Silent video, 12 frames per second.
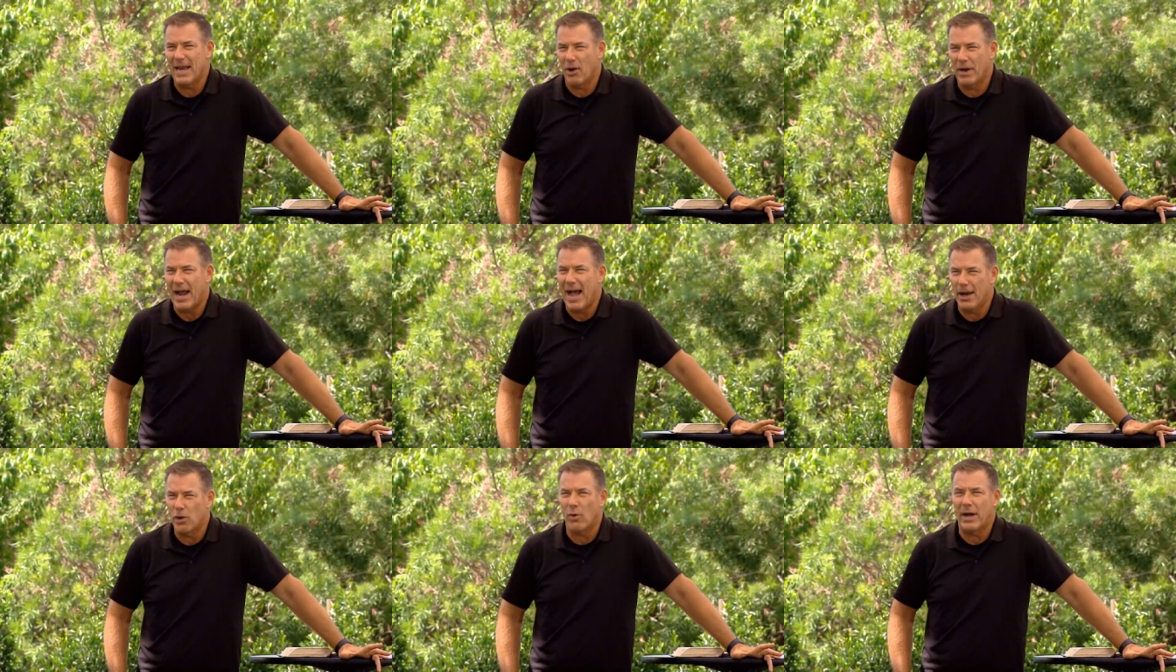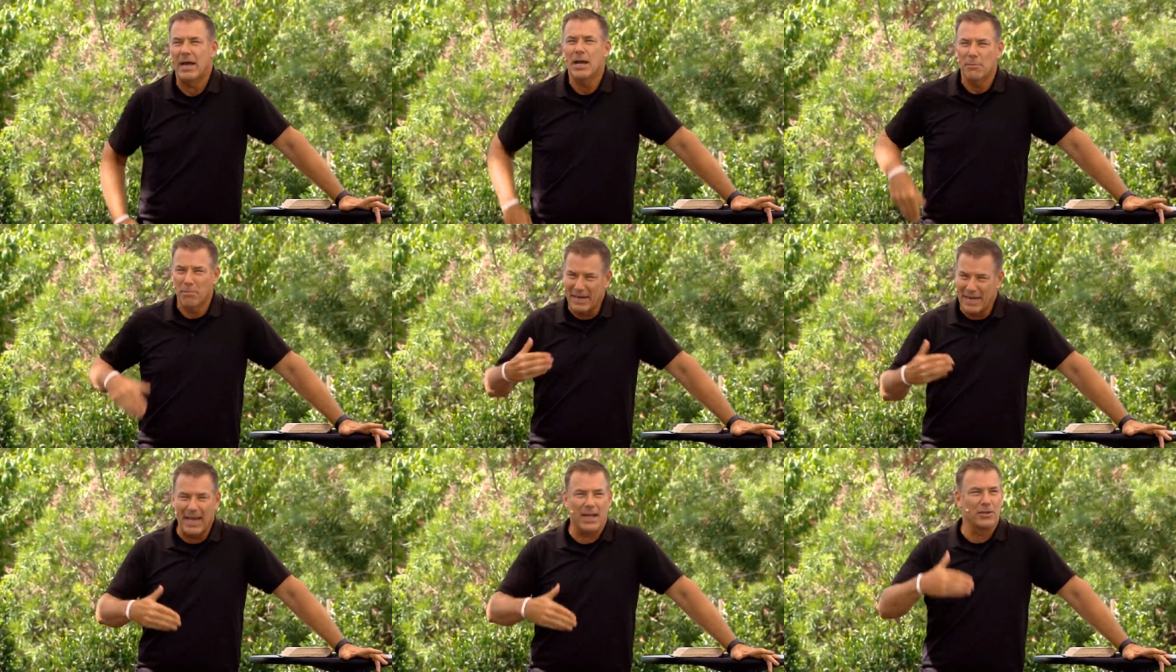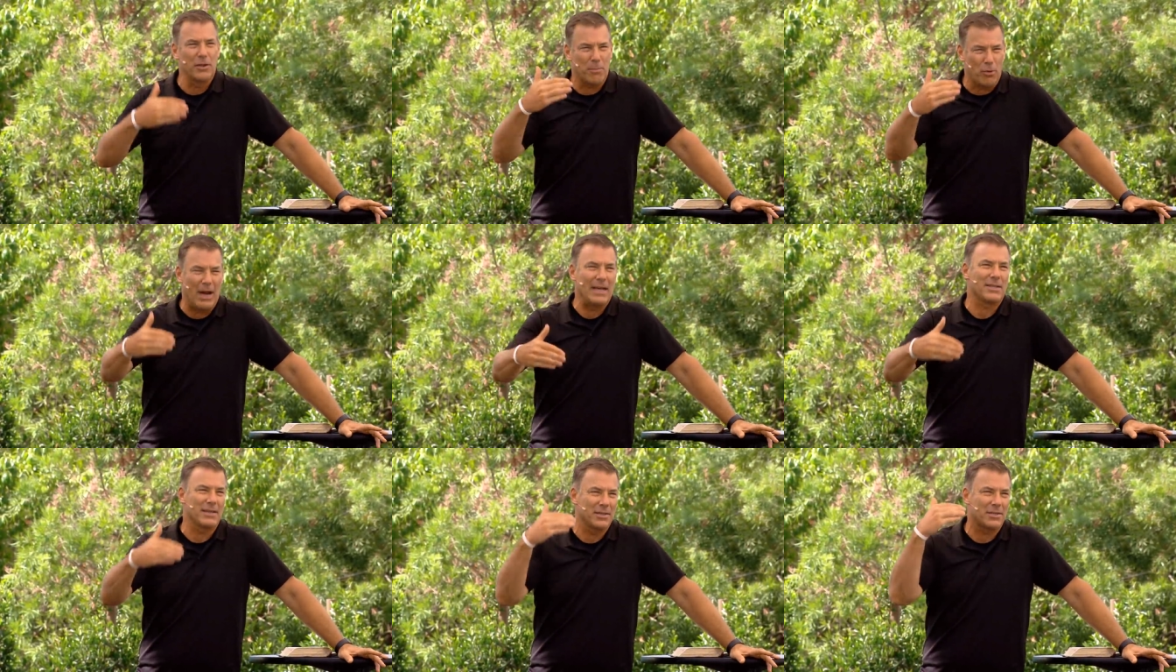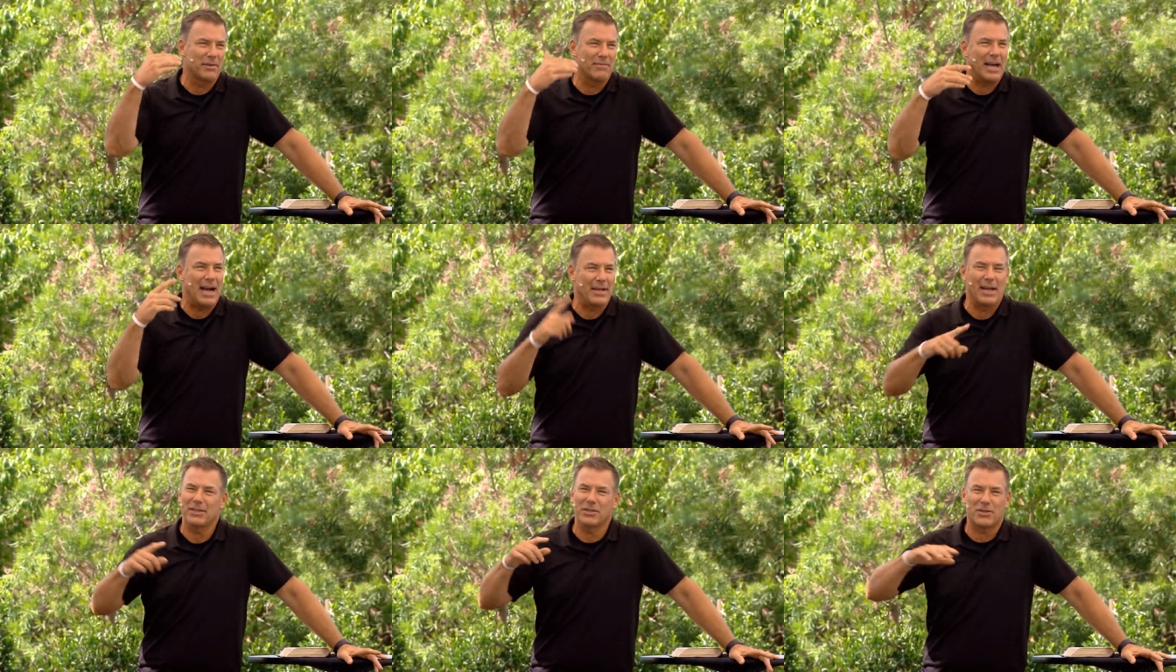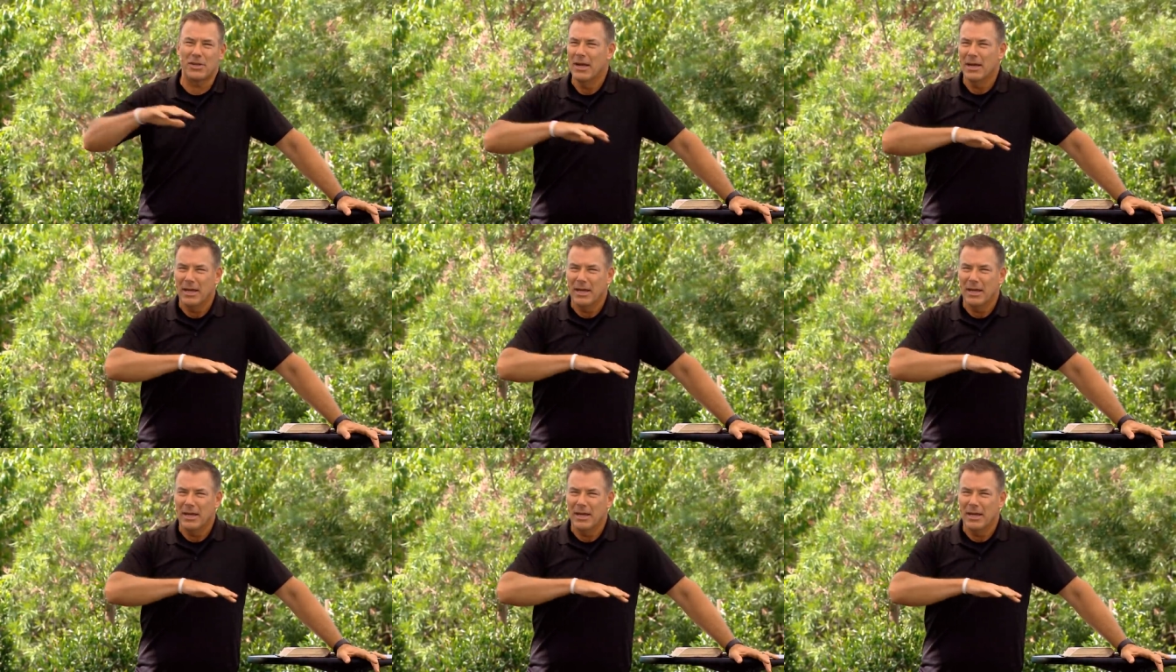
All right, how do I begin the process of God not just